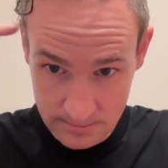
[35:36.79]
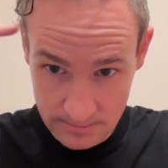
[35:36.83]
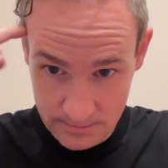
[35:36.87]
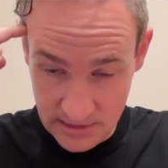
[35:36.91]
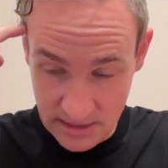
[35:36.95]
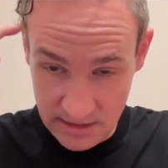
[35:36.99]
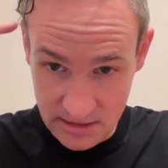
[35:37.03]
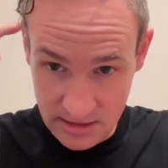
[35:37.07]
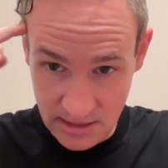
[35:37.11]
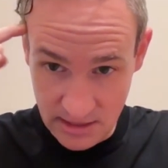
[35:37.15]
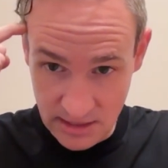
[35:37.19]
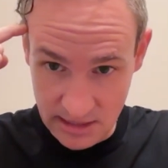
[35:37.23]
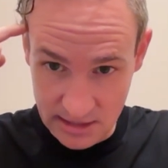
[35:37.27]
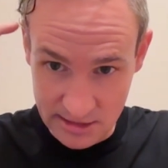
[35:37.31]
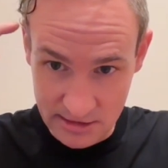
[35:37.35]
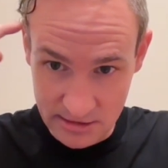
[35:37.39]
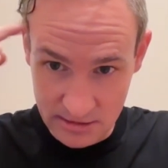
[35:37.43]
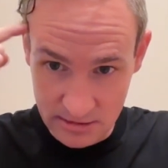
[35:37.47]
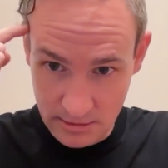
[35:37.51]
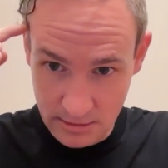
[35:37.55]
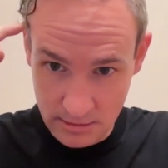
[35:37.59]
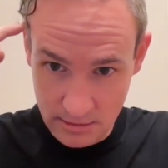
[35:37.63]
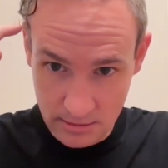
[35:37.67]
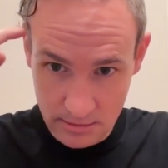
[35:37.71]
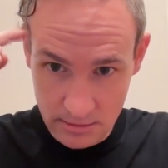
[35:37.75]
it's this,
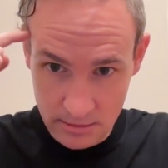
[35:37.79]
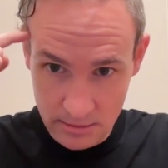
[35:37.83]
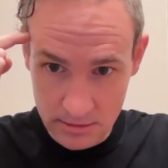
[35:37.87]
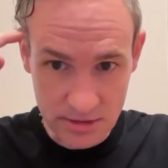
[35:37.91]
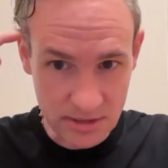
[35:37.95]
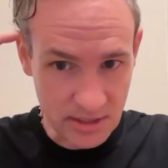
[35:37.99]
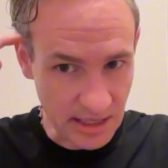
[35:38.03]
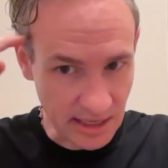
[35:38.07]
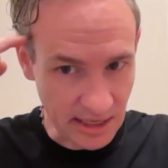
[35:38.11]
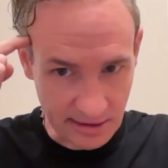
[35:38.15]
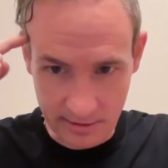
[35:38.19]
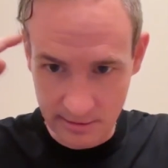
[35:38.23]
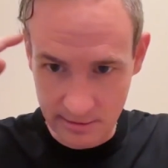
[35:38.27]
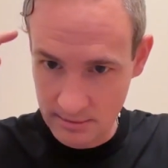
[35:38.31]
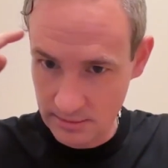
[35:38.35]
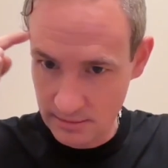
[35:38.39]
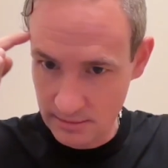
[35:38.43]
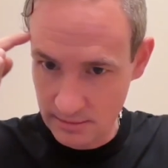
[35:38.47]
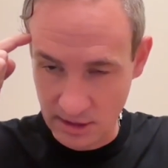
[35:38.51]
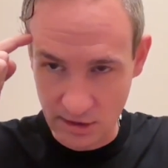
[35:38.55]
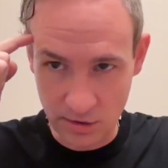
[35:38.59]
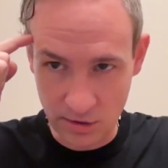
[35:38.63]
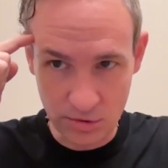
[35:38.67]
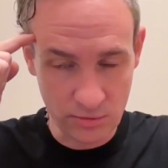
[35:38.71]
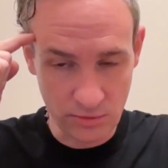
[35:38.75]
just think
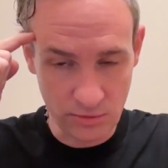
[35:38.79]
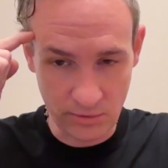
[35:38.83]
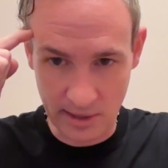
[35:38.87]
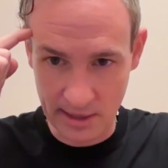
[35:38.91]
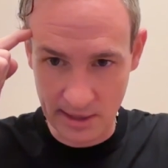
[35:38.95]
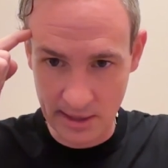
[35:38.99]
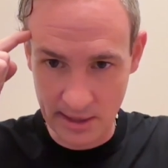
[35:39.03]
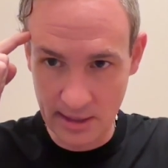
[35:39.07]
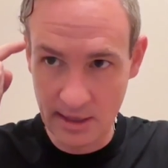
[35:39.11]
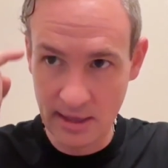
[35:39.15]
through it.